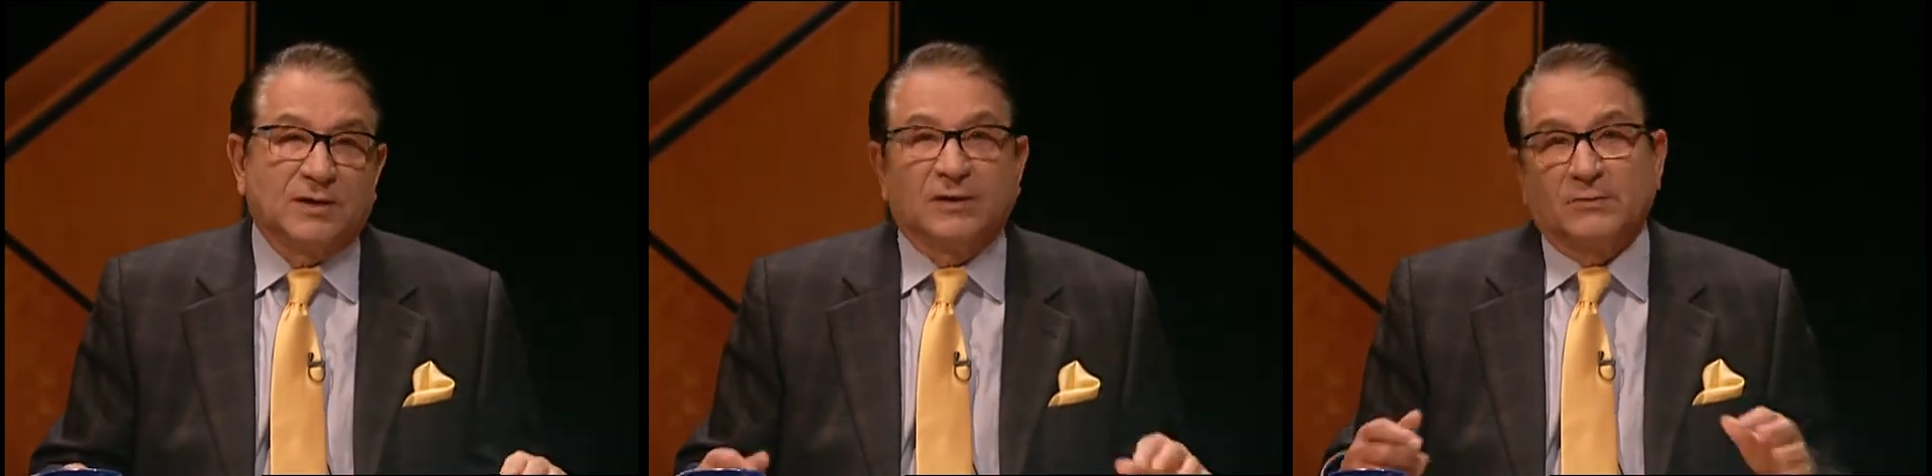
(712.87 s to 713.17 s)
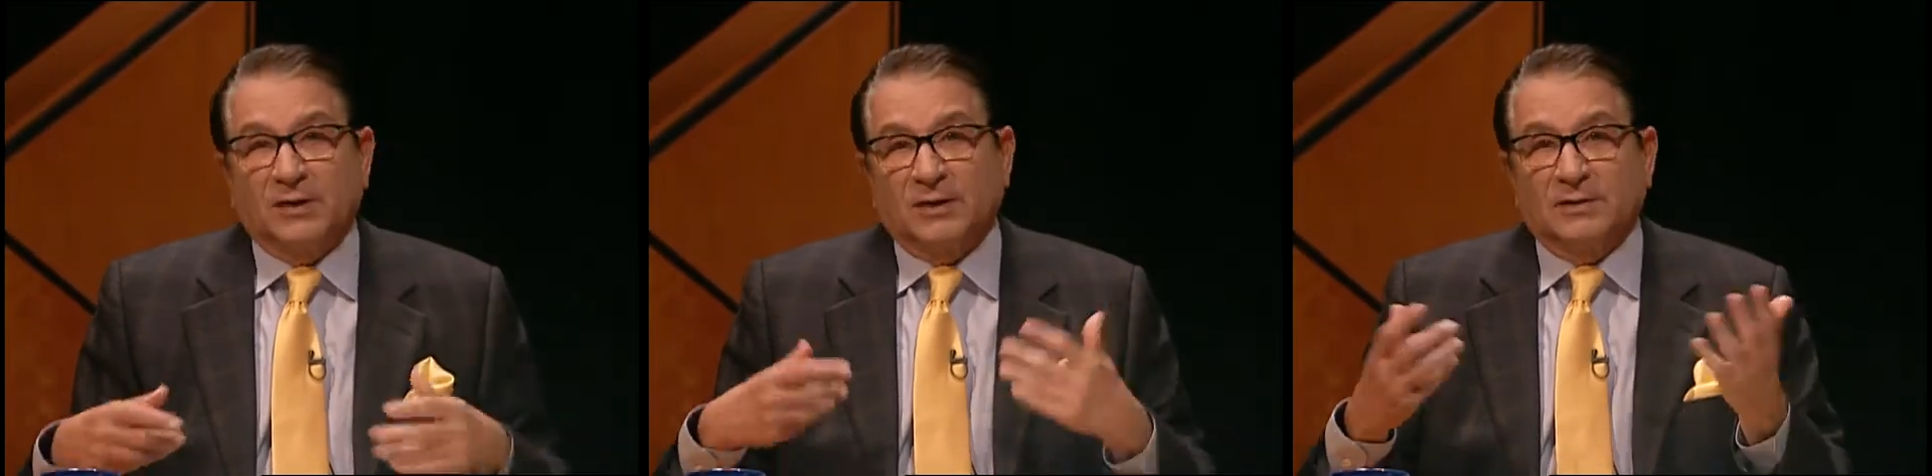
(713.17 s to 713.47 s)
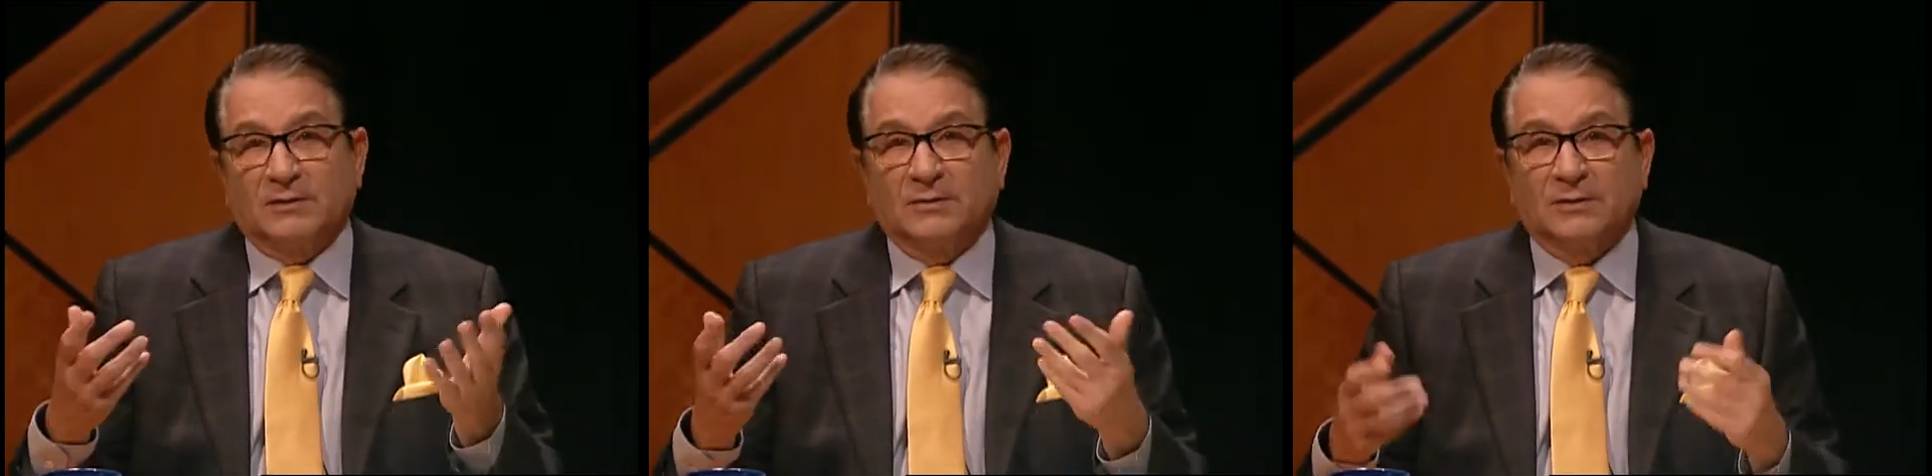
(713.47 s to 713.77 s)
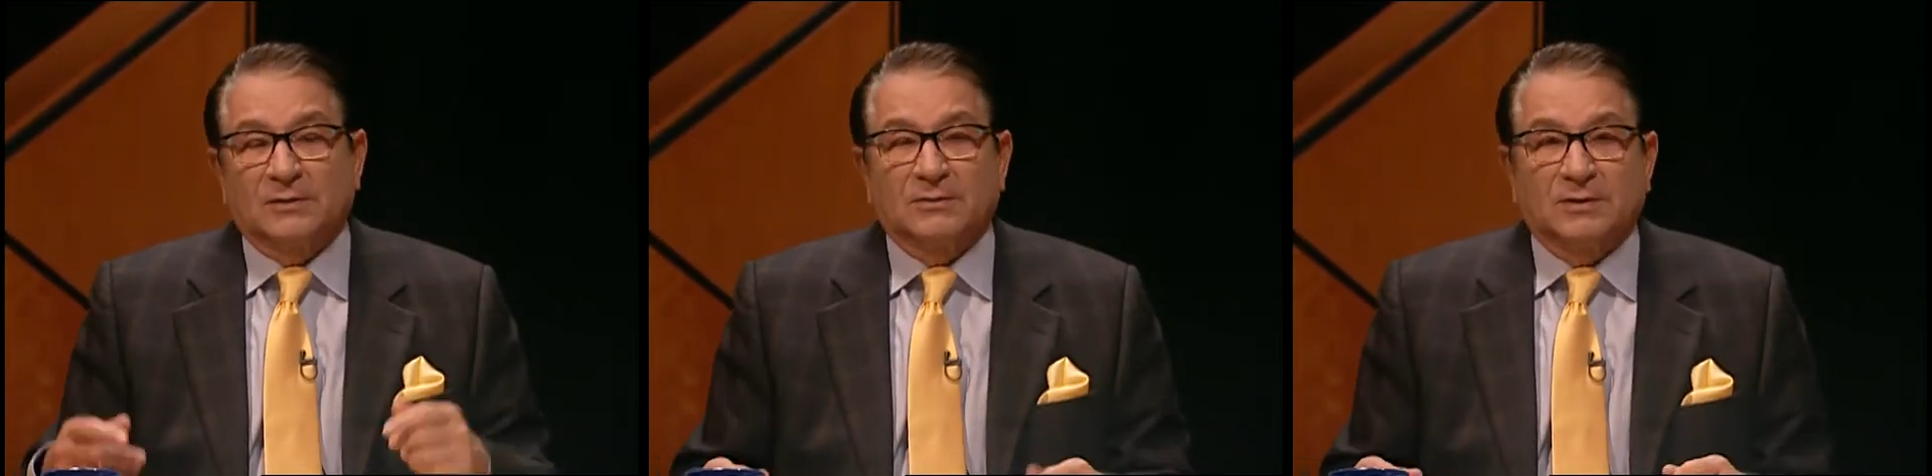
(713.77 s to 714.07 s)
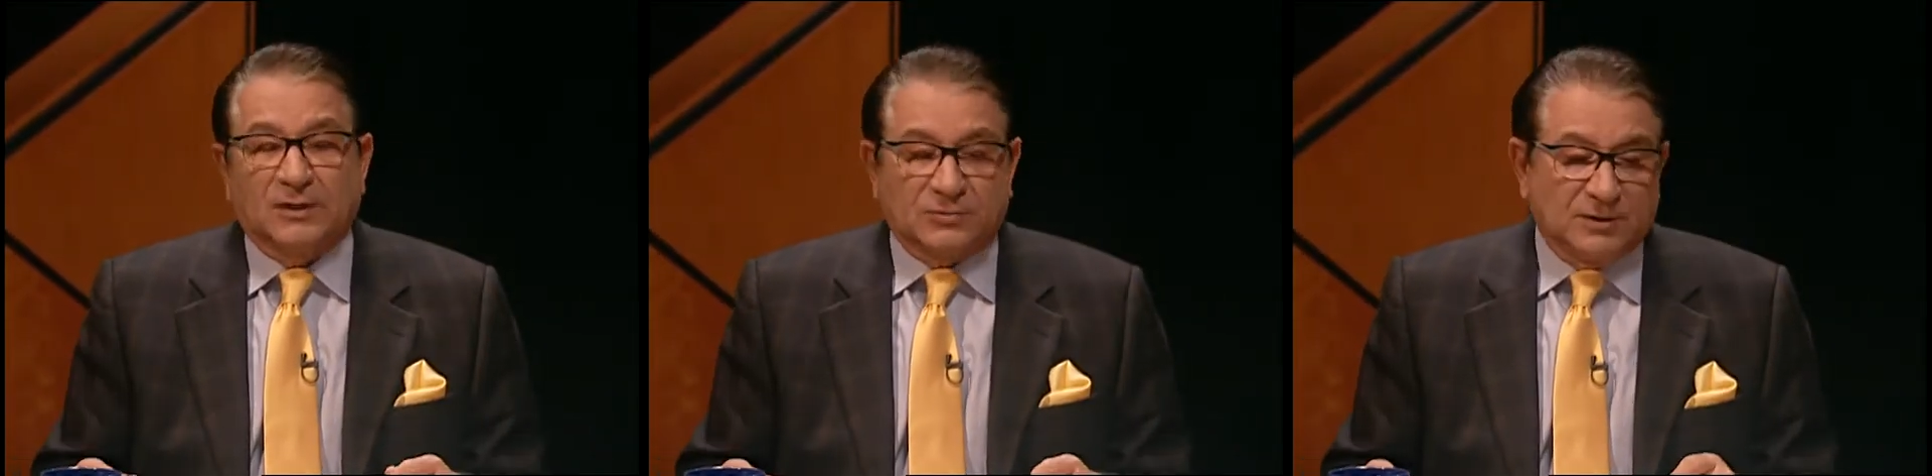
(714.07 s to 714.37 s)
and then we'll do a little
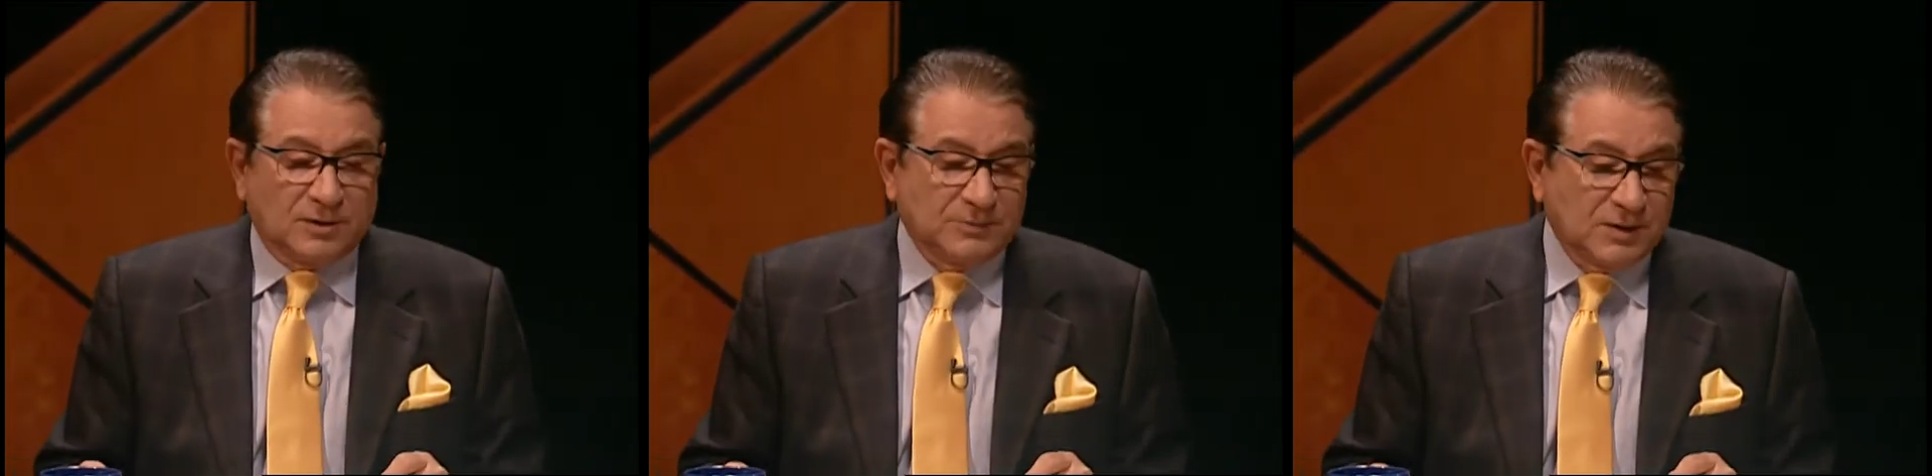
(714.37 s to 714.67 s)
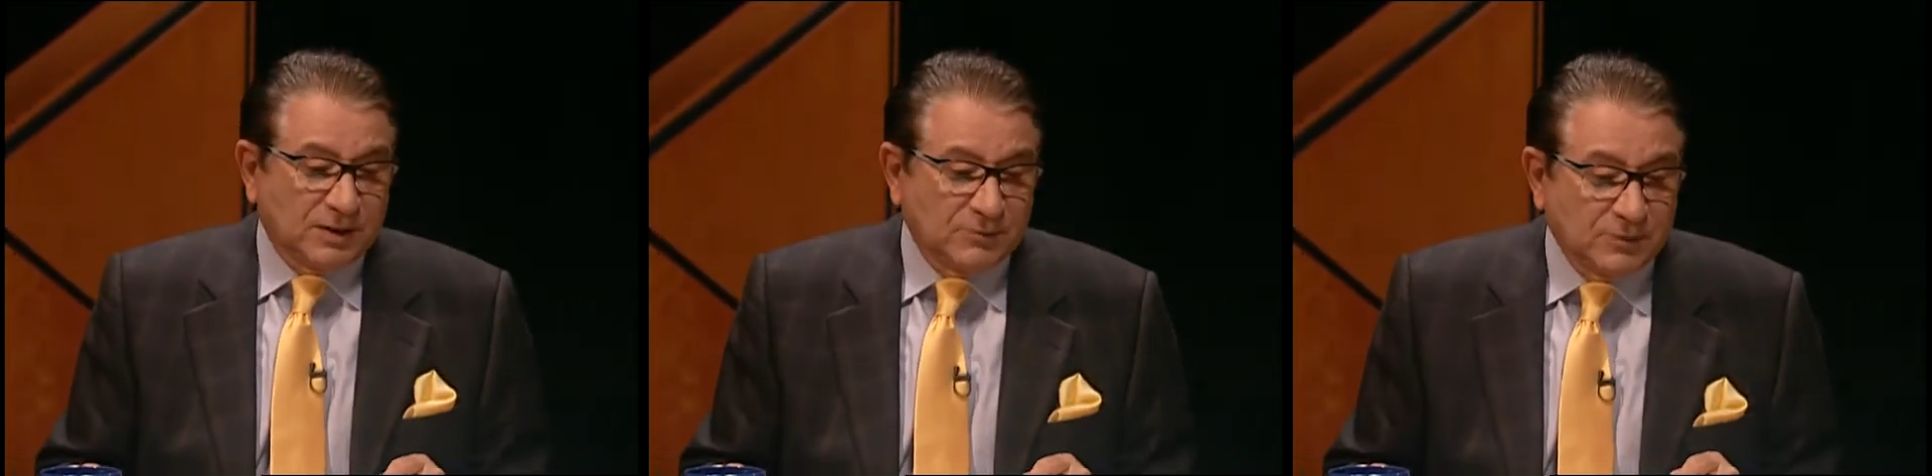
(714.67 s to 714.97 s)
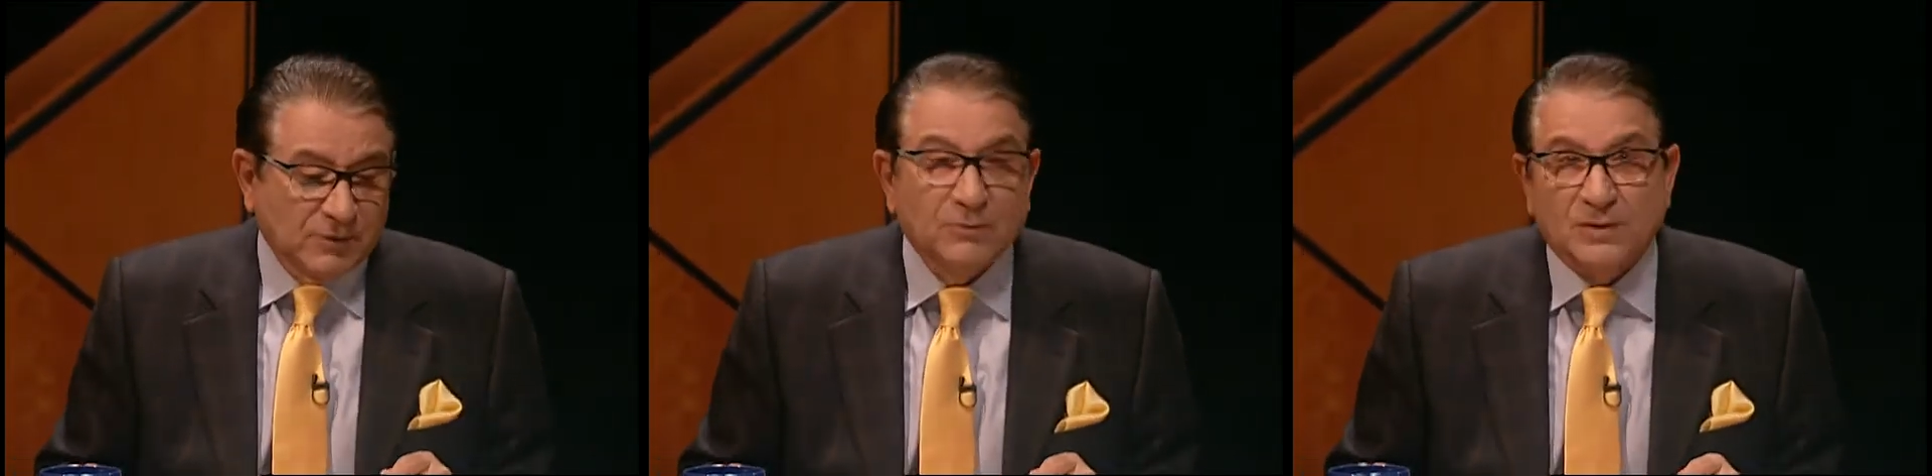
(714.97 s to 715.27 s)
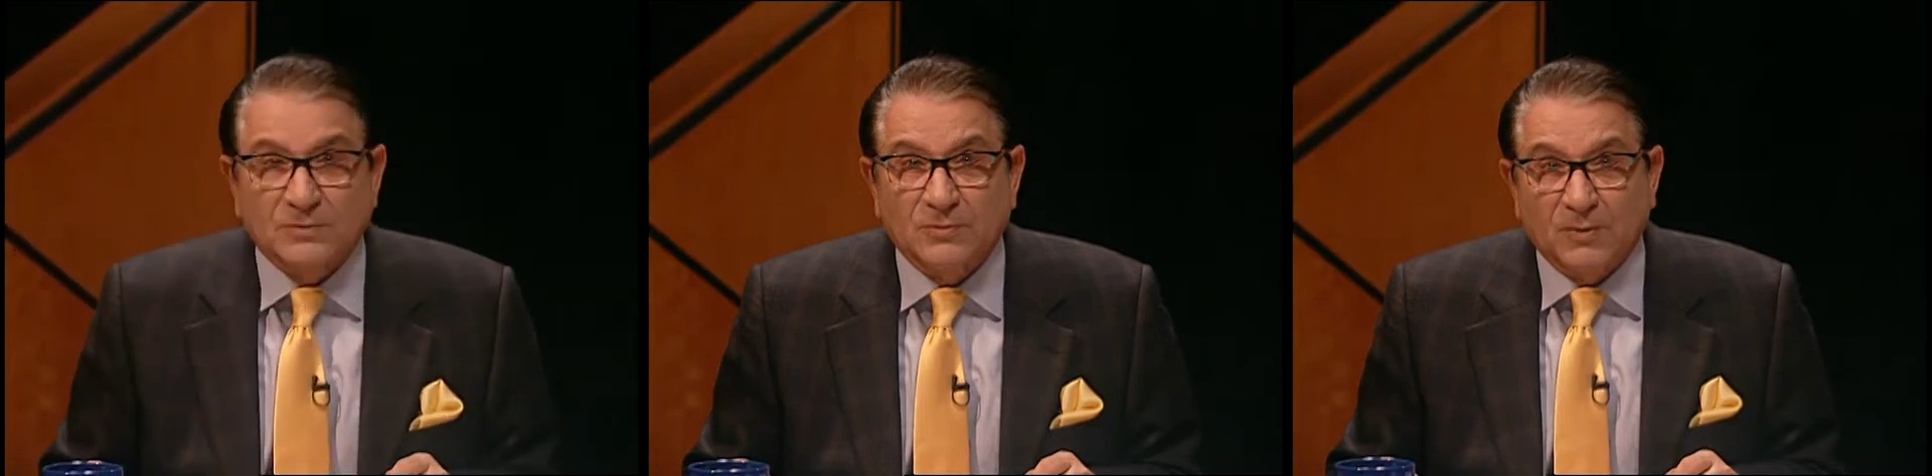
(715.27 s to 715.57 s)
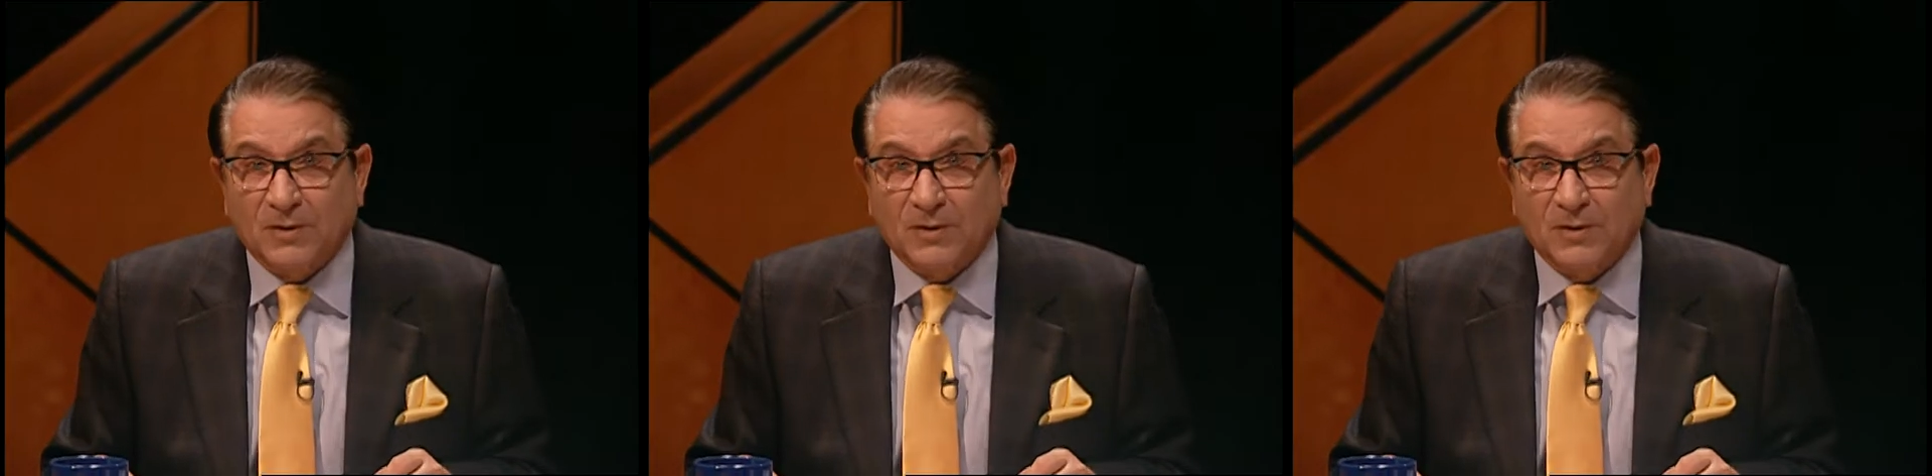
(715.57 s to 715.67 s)
election update with Mr.